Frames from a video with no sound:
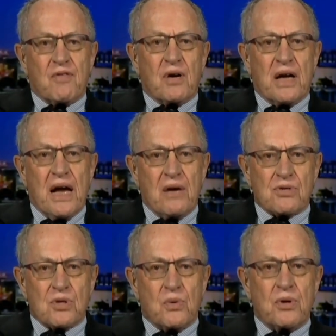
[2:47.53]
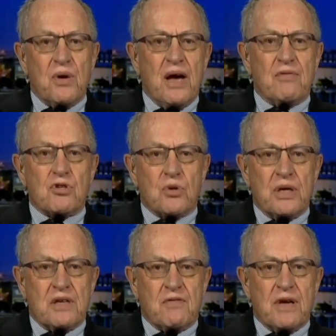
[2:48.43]
for a counsel when you have a
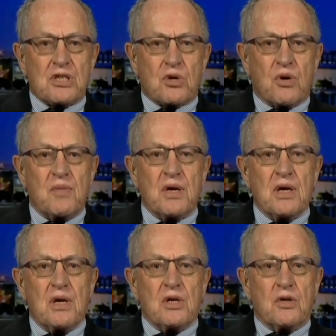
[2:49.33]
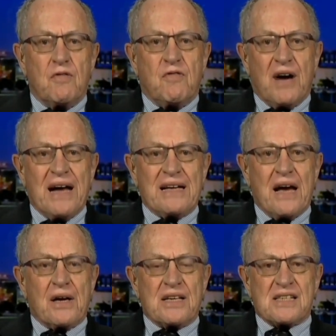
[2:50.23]
joint defense agreement to find
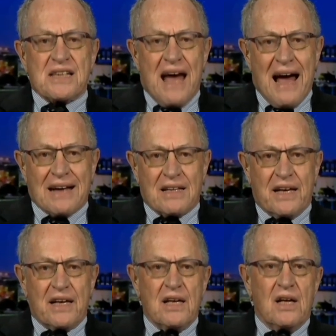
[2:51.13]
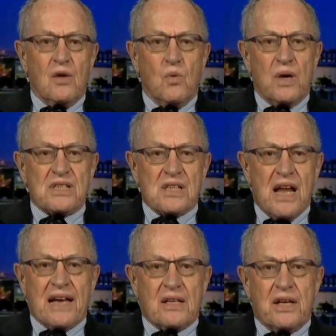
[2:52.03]
out exactly what's
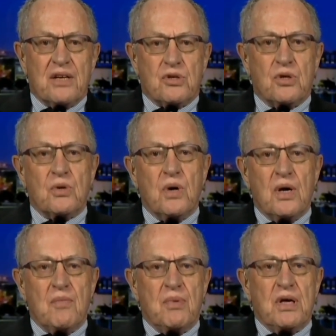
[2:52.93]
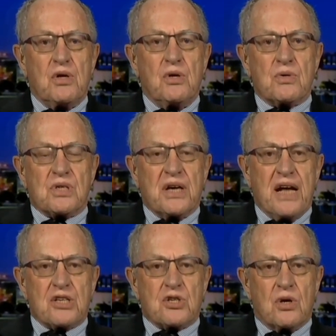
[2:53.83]
likely to be used
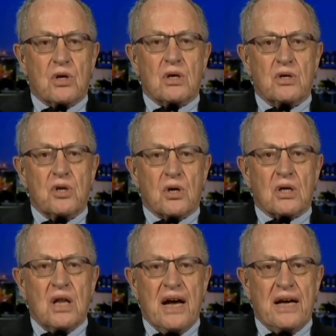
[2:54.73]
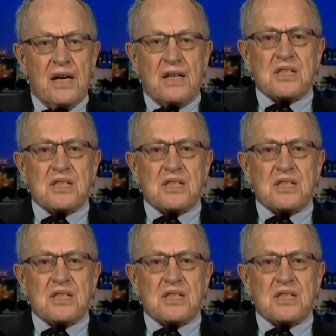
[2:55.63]
against your client.